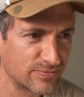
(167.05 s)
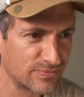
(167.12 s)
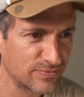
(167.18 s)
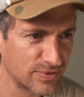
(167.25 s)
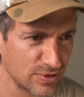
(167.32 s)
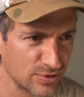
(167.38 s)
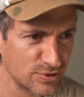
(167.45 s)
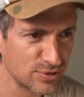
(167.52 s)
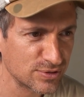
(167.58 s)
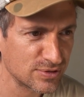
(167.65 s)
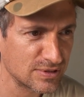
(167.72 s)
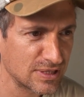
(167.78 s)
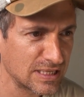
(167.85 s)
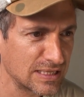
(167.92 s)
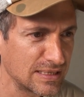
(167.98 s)

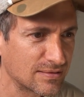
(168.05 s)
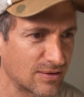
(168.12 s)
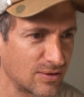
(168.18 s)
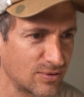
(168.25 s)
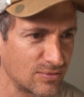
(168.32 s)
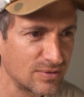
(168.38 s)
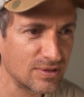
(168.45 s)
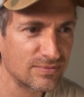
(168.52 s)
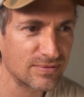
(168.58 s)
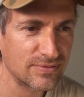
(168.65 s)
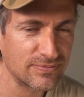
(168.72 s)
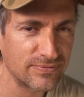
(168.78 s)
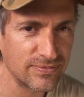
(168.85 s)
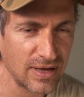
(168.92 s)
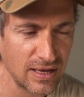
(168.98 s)
Firstly, only
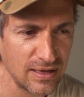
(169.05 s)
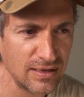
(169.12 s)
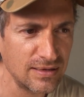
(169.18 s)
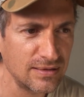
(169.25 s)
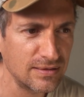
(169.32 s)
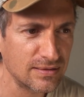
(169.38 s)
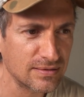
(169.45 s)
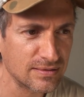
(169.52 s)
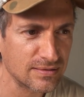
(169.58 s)
refined